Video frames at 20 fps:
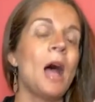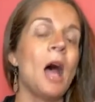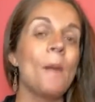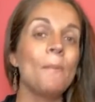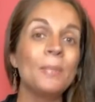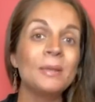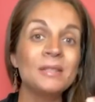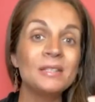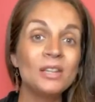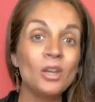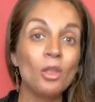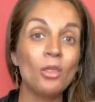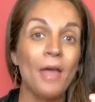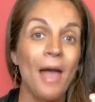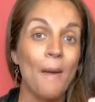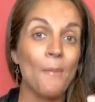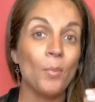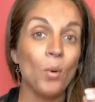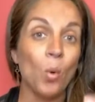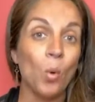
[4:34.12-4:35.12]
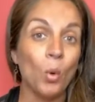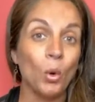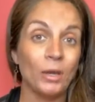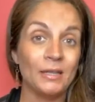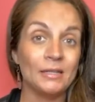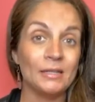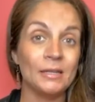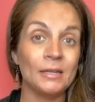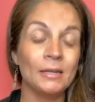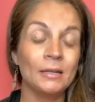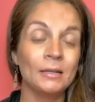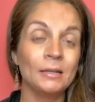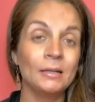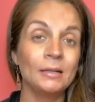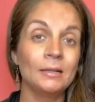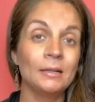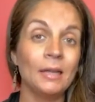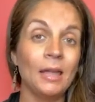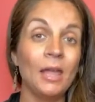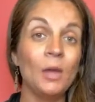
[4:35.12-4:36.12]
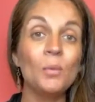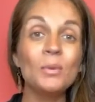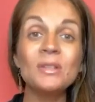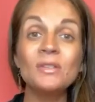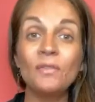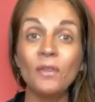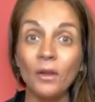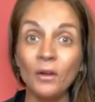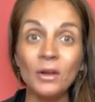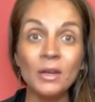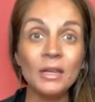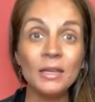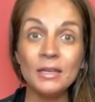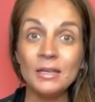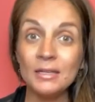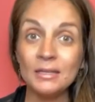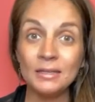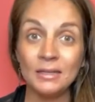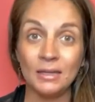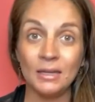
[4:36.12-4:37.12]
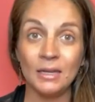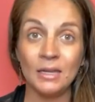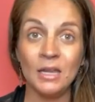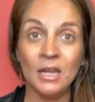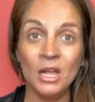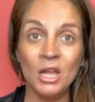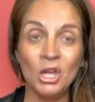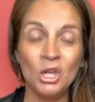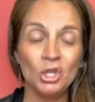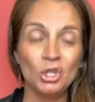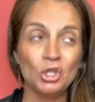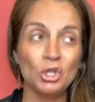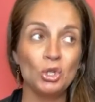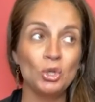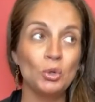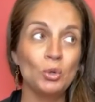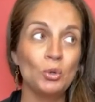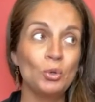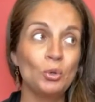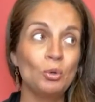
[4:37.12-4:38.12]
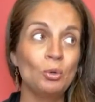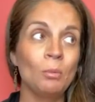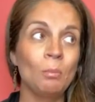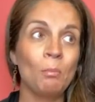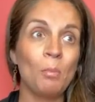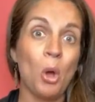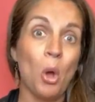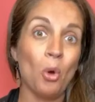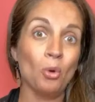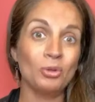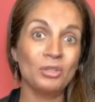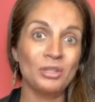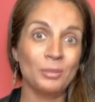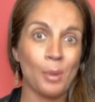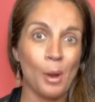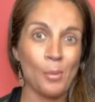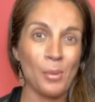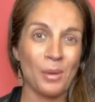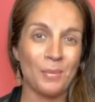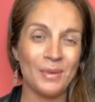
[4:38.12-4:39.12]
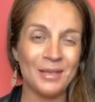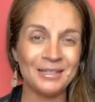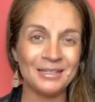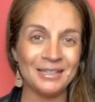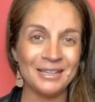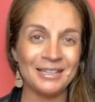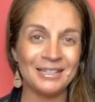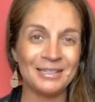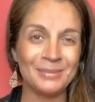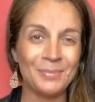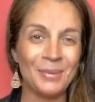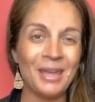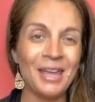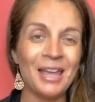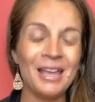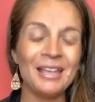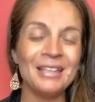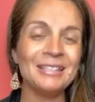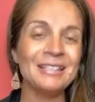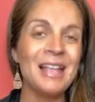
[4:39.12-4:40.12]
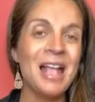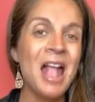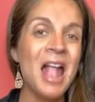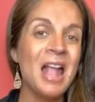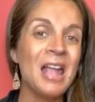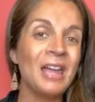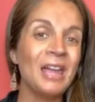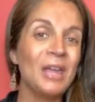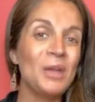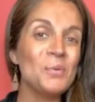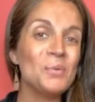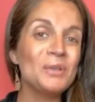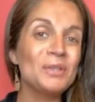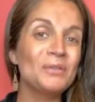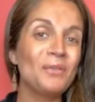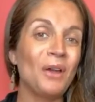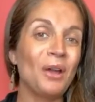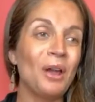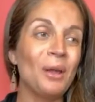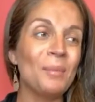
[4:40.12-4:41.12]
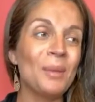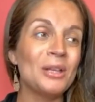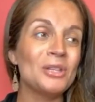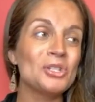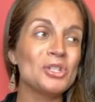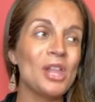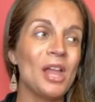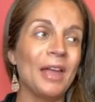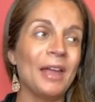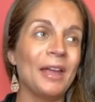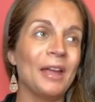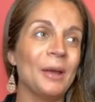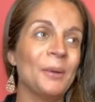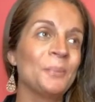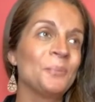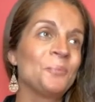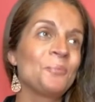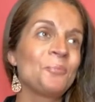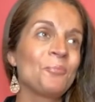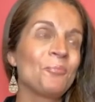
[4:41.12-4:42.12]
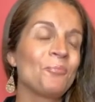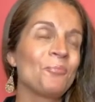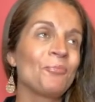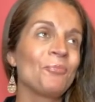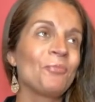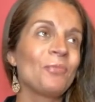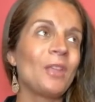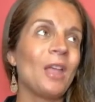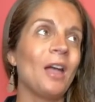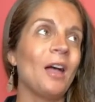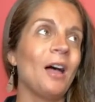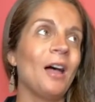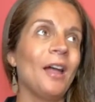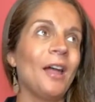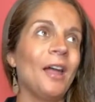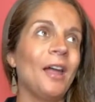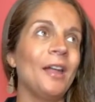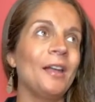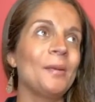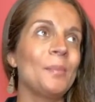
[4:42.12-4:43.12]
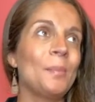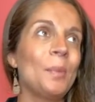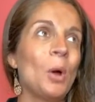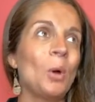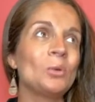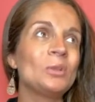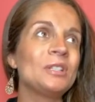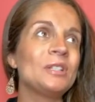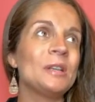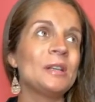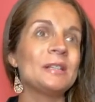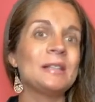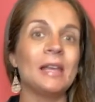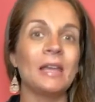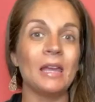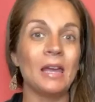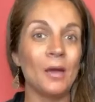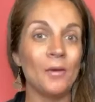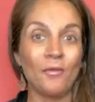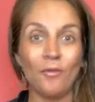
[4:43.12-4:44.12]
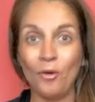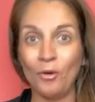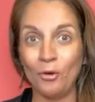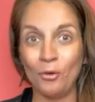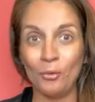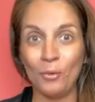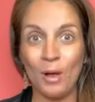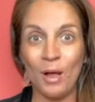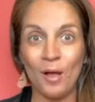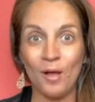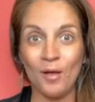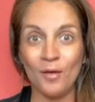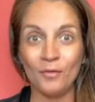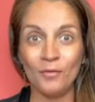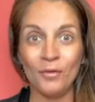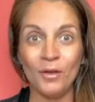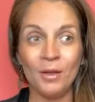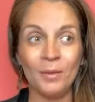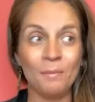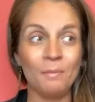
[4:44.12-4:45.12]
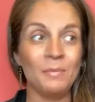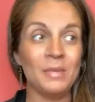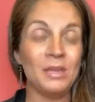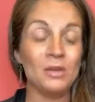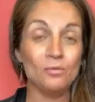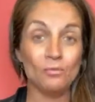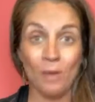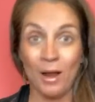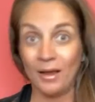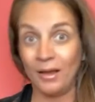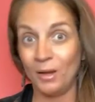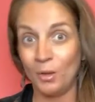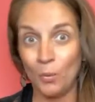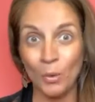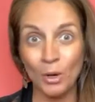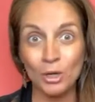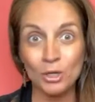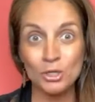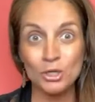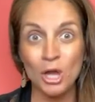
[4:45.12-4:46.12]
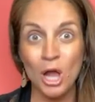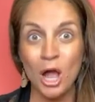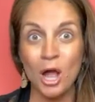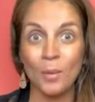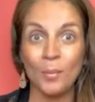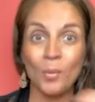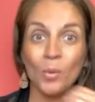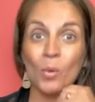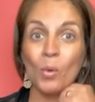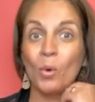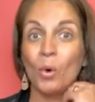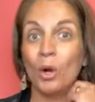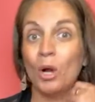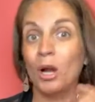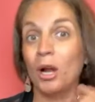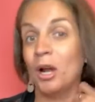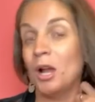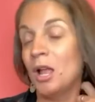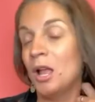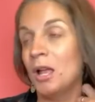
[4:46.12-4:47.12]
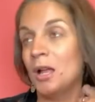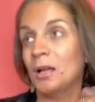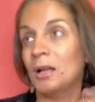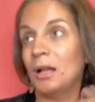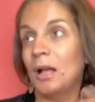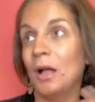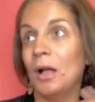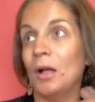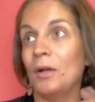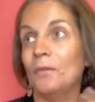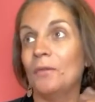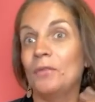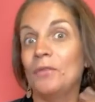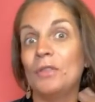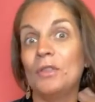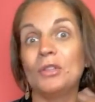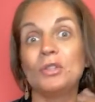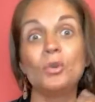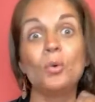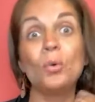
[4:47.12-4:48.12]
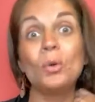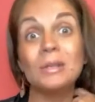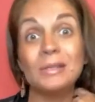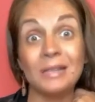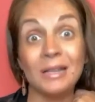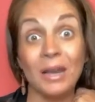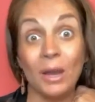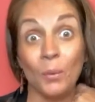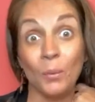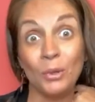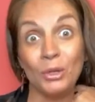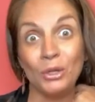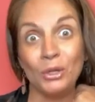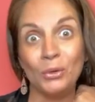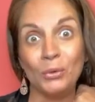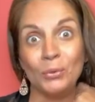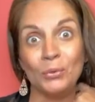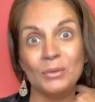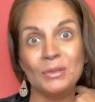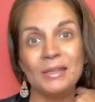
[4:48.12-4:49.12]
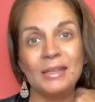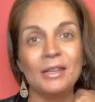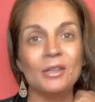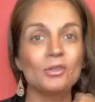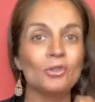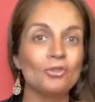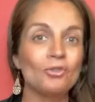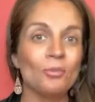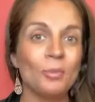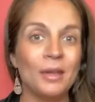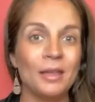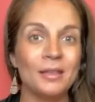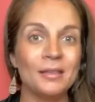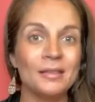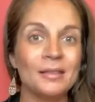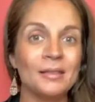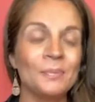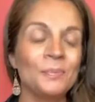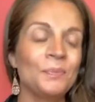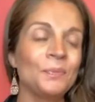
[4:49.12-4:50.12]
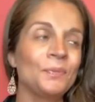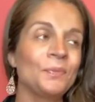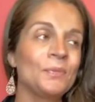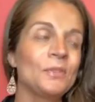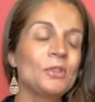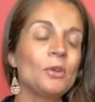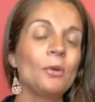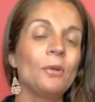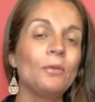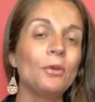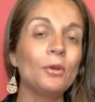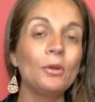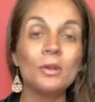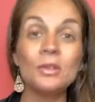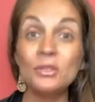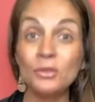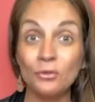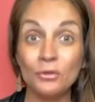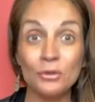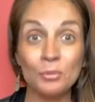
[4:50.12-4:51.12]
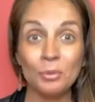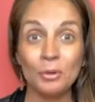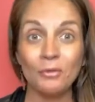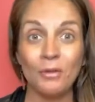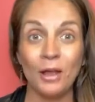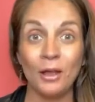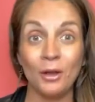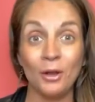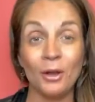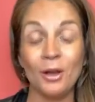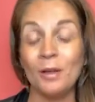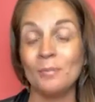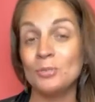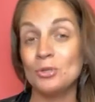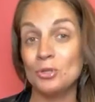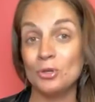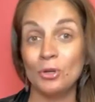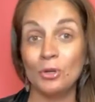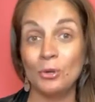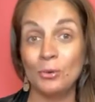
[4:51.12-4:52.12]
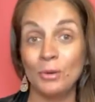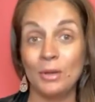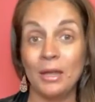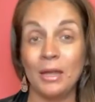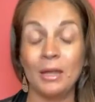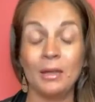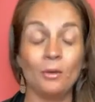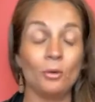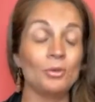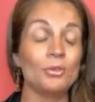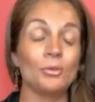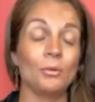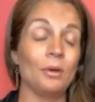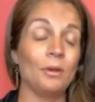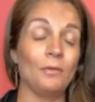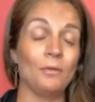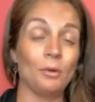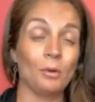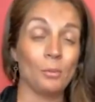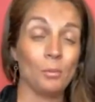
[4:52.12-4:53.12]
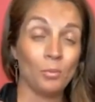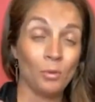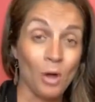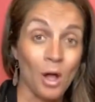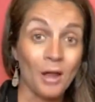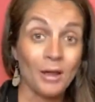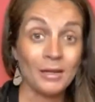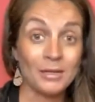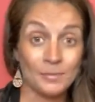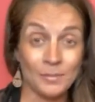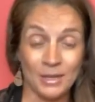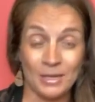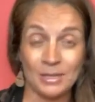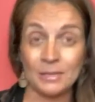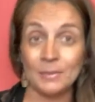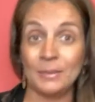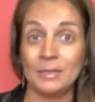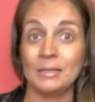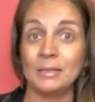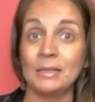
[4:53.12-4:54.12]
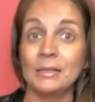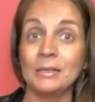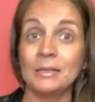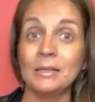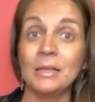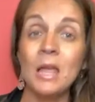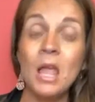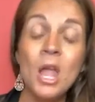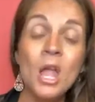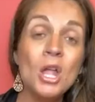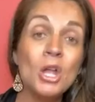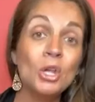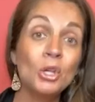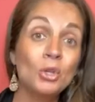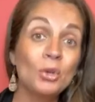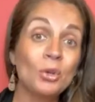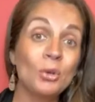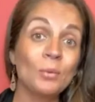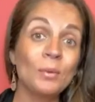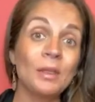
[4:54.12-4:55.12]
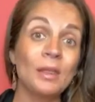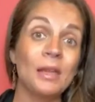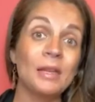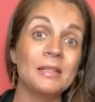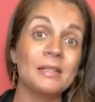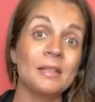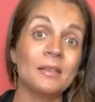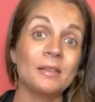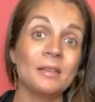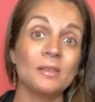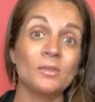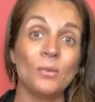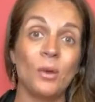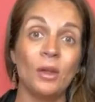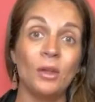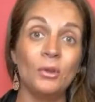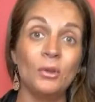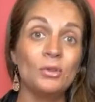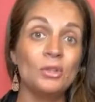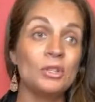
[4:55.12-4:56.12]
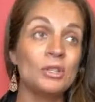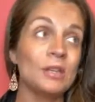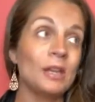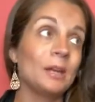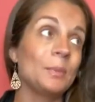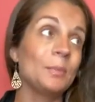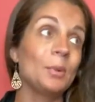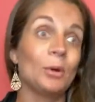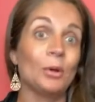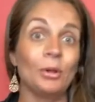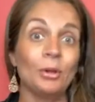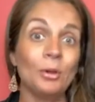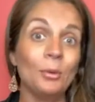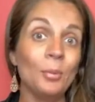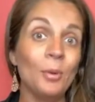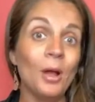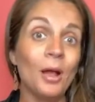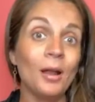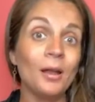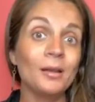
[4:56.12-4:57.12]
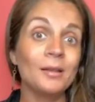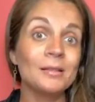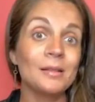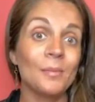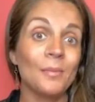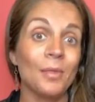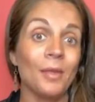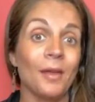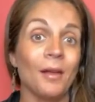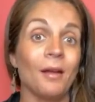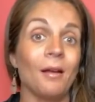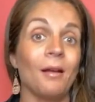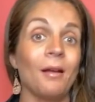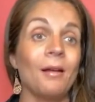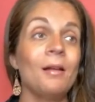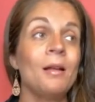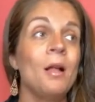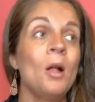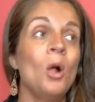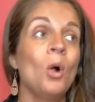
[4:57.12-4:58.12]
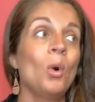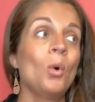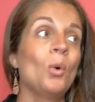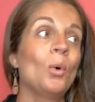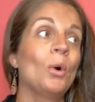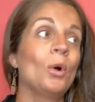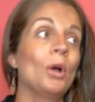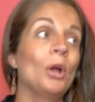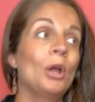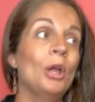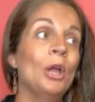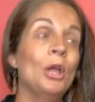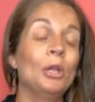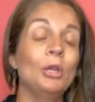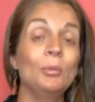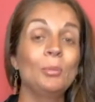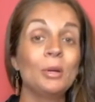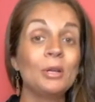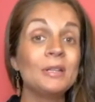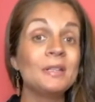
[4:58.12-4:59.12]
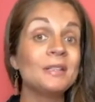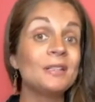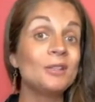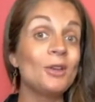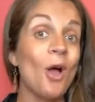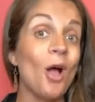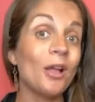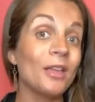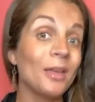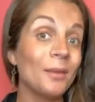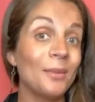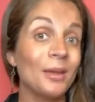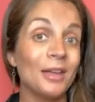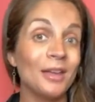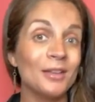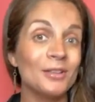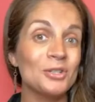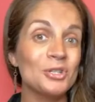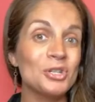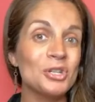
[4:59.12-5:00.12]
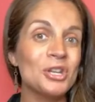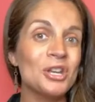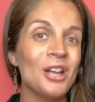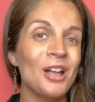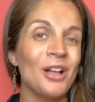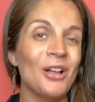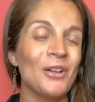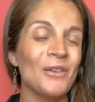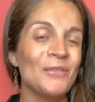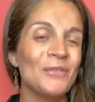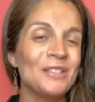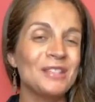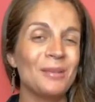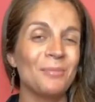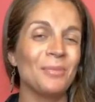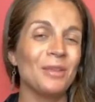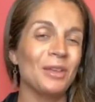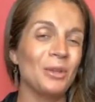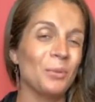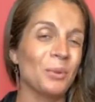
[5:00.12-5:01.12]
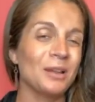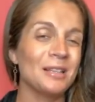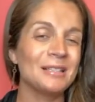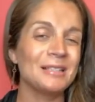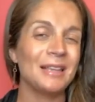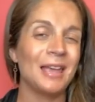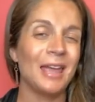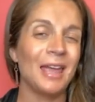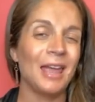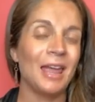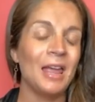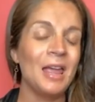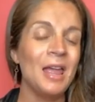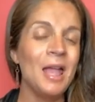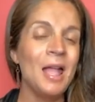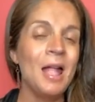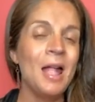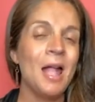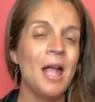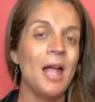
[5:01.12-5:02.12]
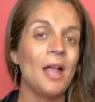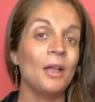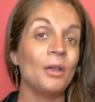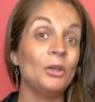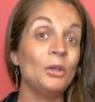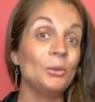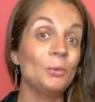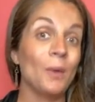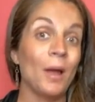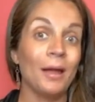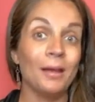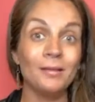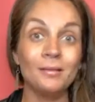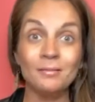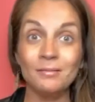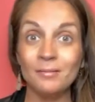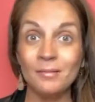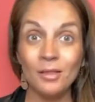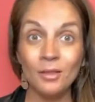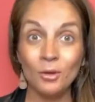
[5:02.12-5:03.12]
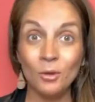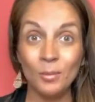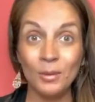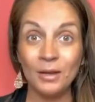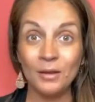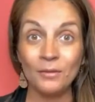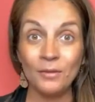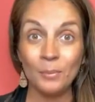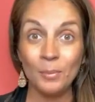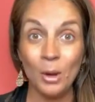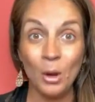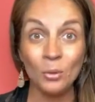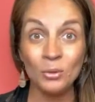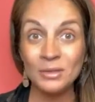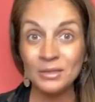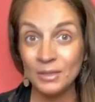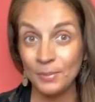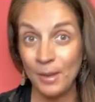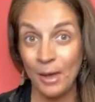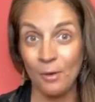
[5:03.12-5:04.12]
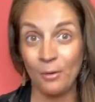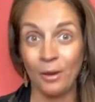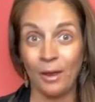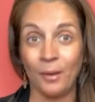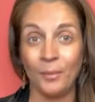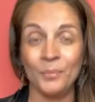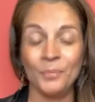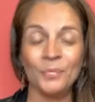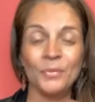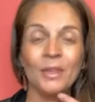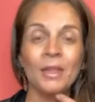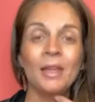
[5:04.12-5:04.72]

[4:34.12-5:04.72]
Up until that point, it was very easy to post about my business because it was very much like I'd post, say, a photo of me running a workshop or of the tools that I would use, the instruments. So if you're a service provider, I'm sure you can, if you're a product-based business, you can relate to this, right? You just put your products up there, or you put a stock image of something you want to say and you write a little bit of a post about it.